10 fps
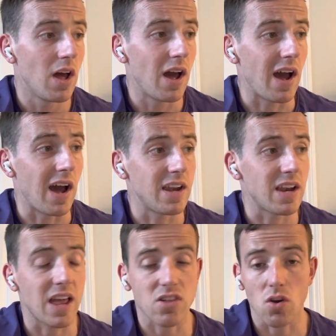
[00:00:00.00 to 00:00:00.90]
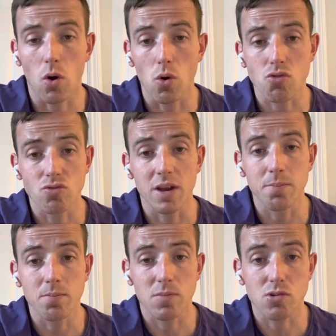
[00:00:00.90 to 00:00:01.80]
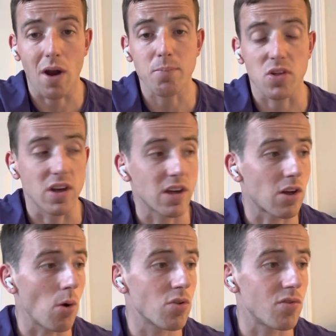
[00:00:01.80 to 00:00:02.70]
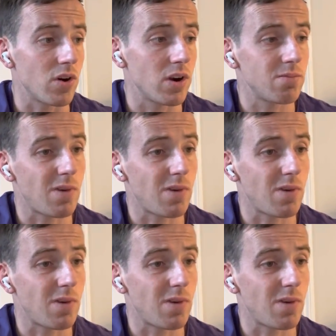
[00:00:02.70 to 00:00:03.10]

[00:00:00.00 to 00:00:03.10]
And unless a horse really grabs it and goes for it,